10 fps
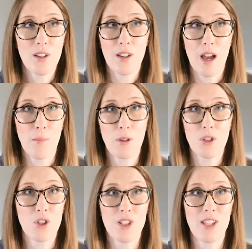I'm going
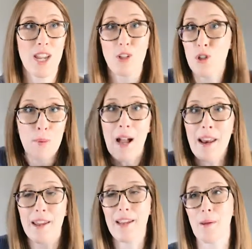to just say,
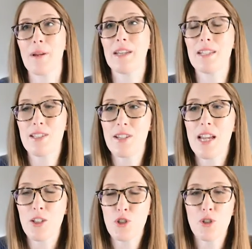traumatic. I mean,
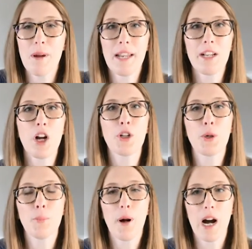it's traumatic on your
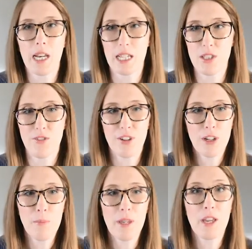body. It's a very
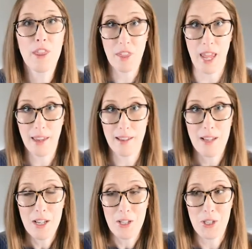big thing.
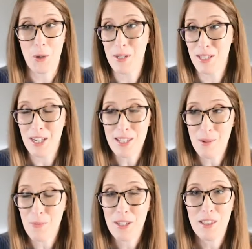So it's not
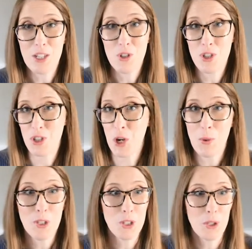something that you just go
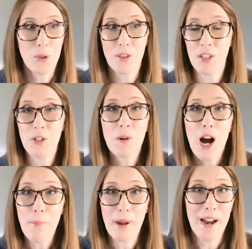and do and then you
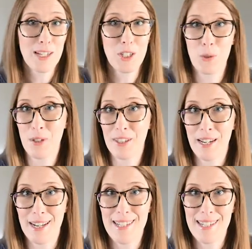hop back to it the
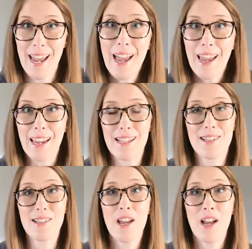next day. It's